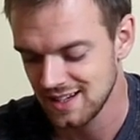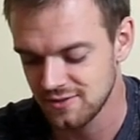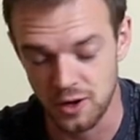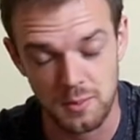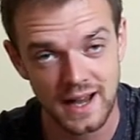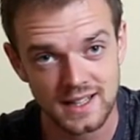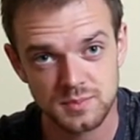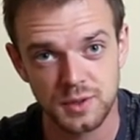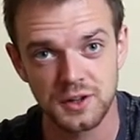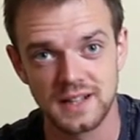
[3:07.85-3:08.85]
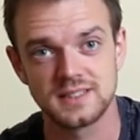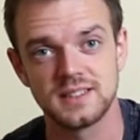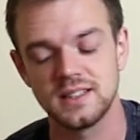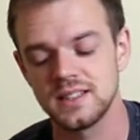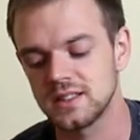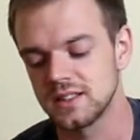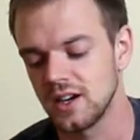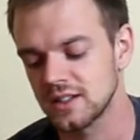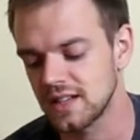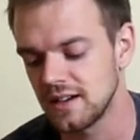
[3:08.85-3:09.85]
From my experience, senior
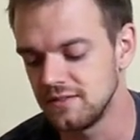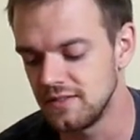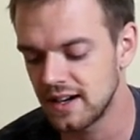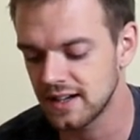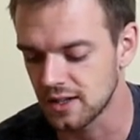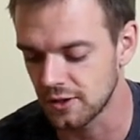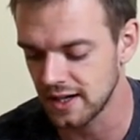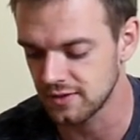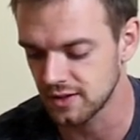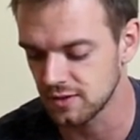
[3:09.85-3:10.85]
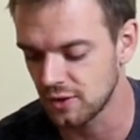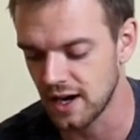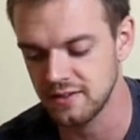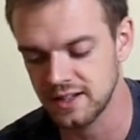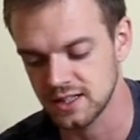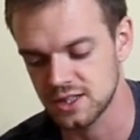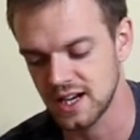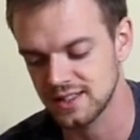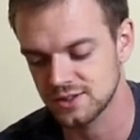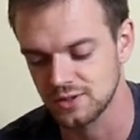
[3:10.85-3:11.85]
dogs are very grateful for having a
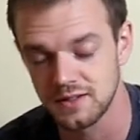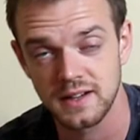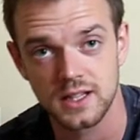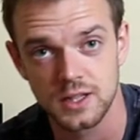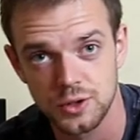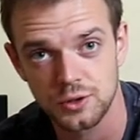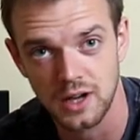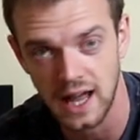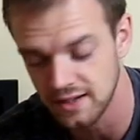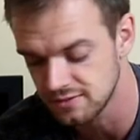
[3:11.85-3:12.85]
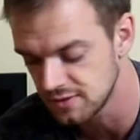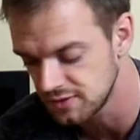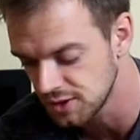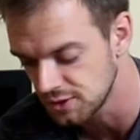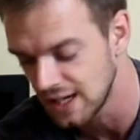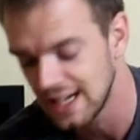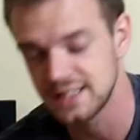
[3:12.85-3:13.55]
chance to living a new life with you.